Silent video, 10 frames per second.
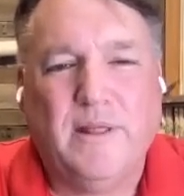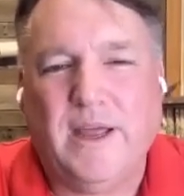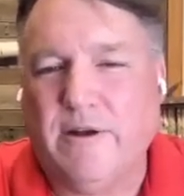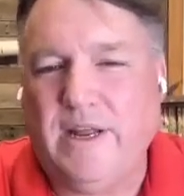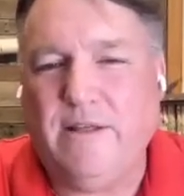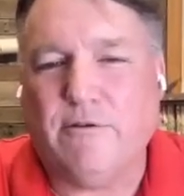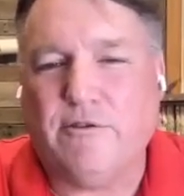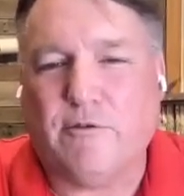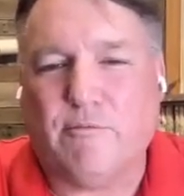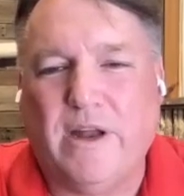They are neither
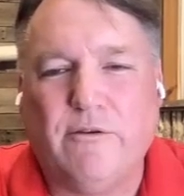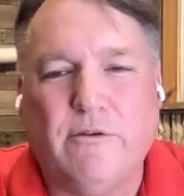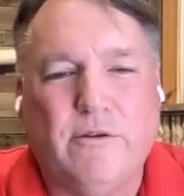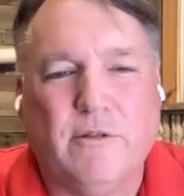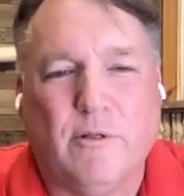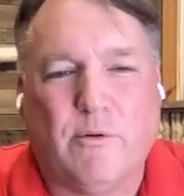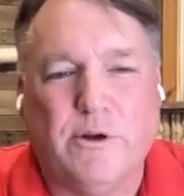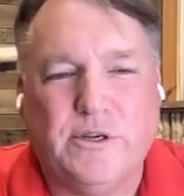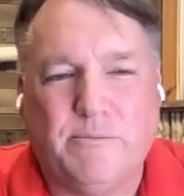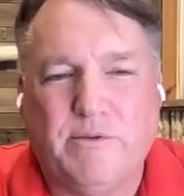surrendered to the
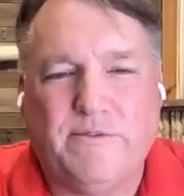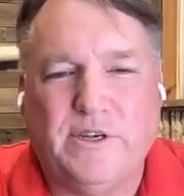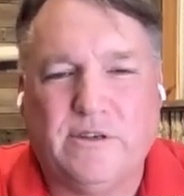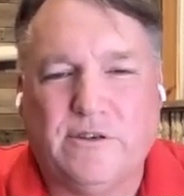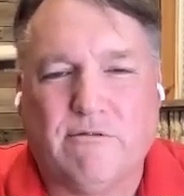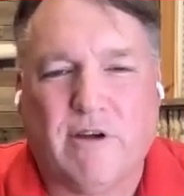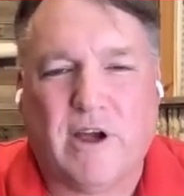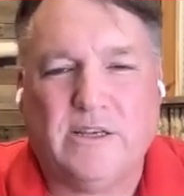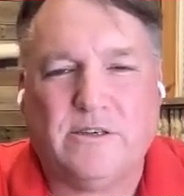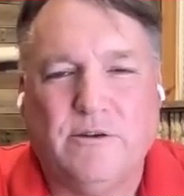Lordship of Jesus
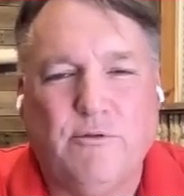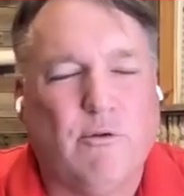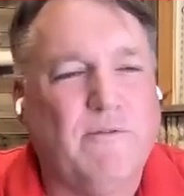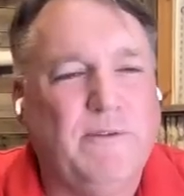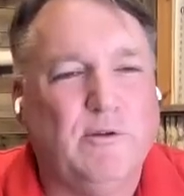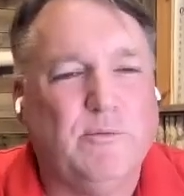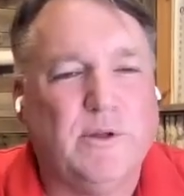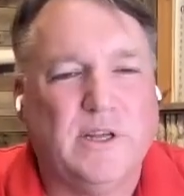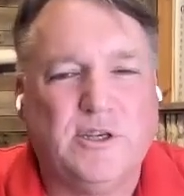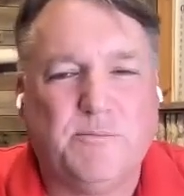Christ nor filled
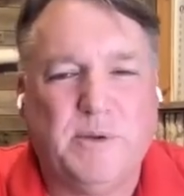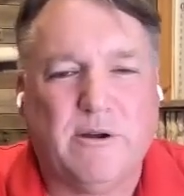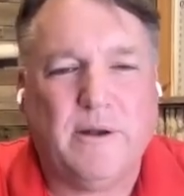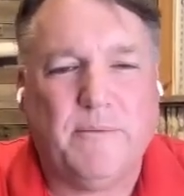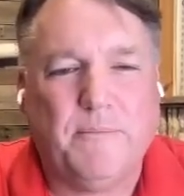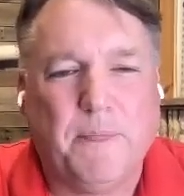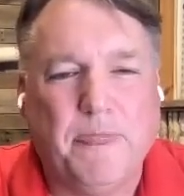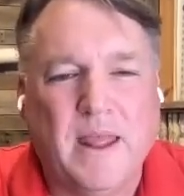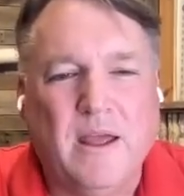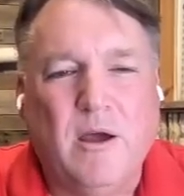with his Spirit.
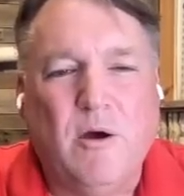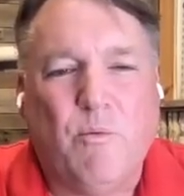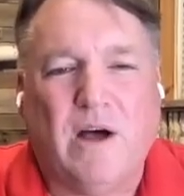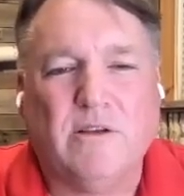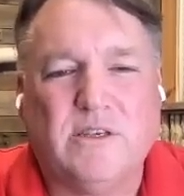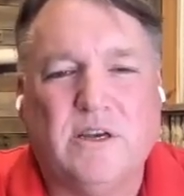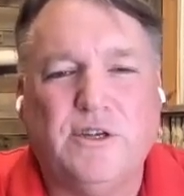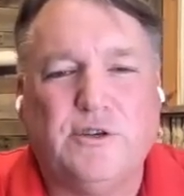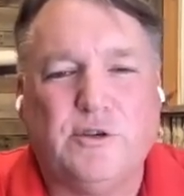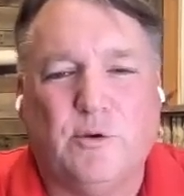While
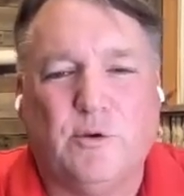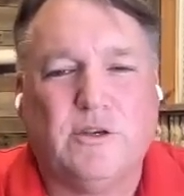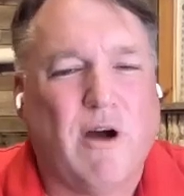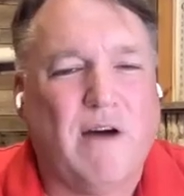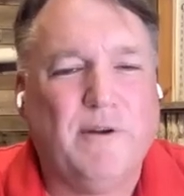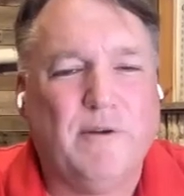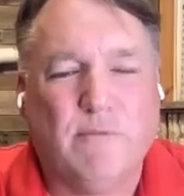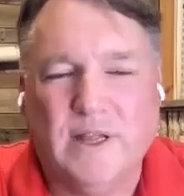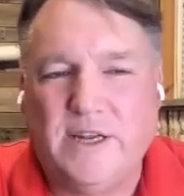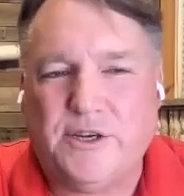such souls are often
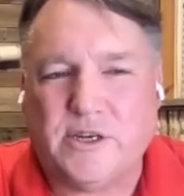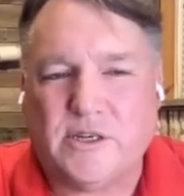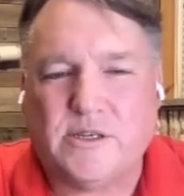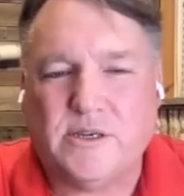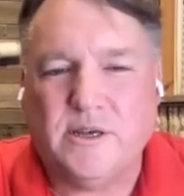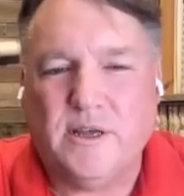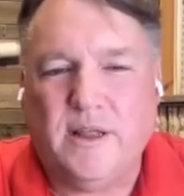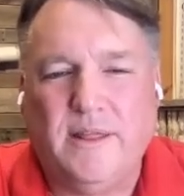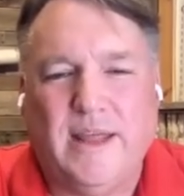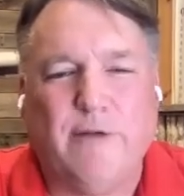religious,
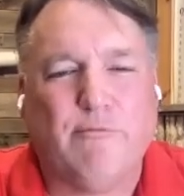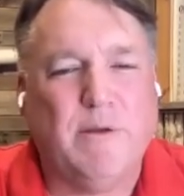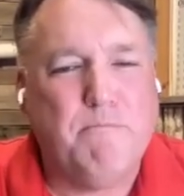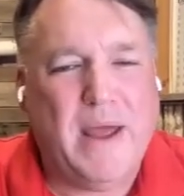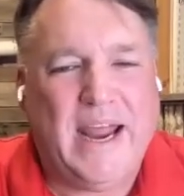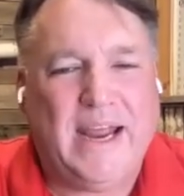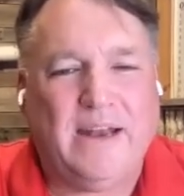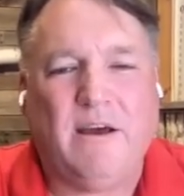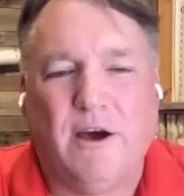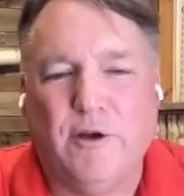they
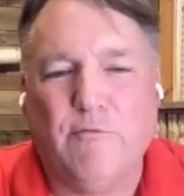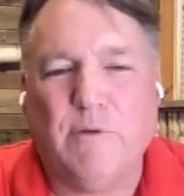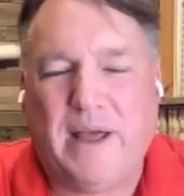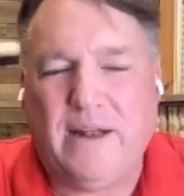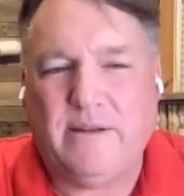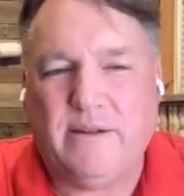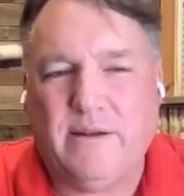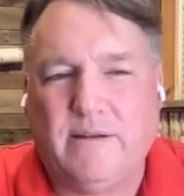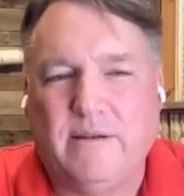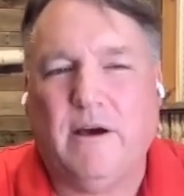remain
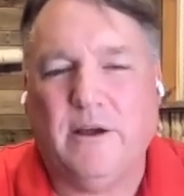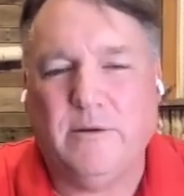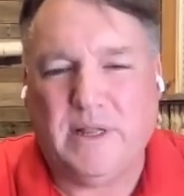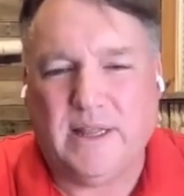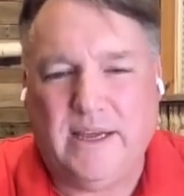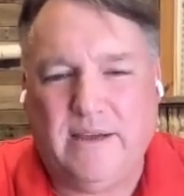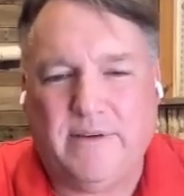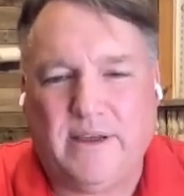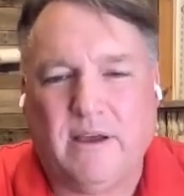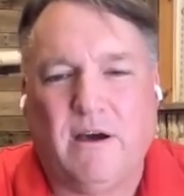unrepentant,
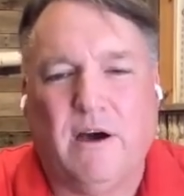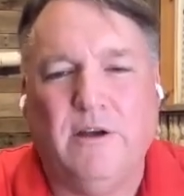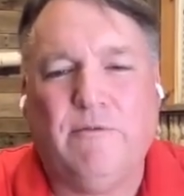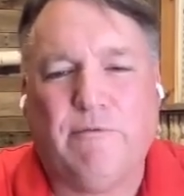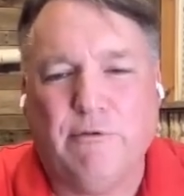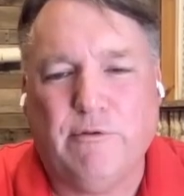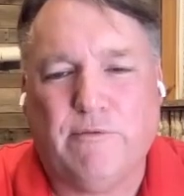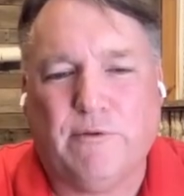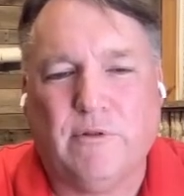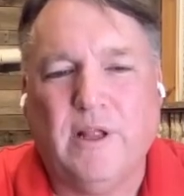unbelieving,
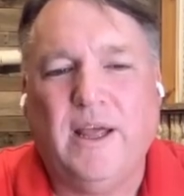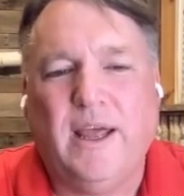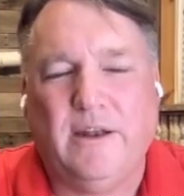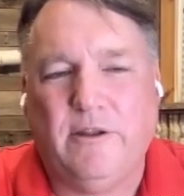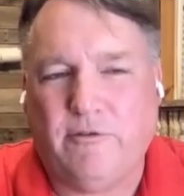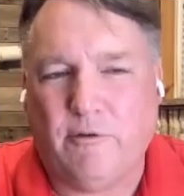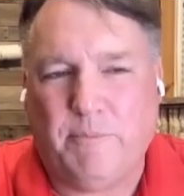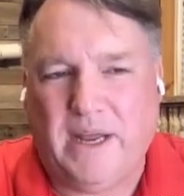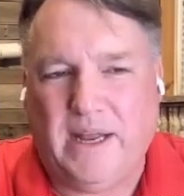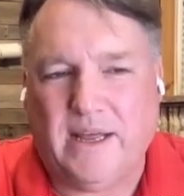unfruitful, and
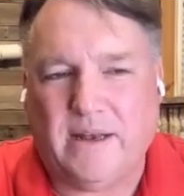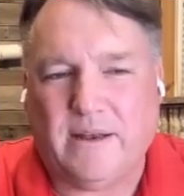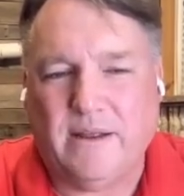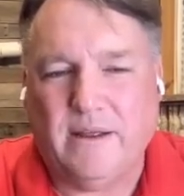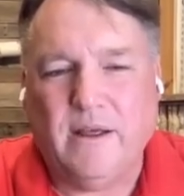disobedient.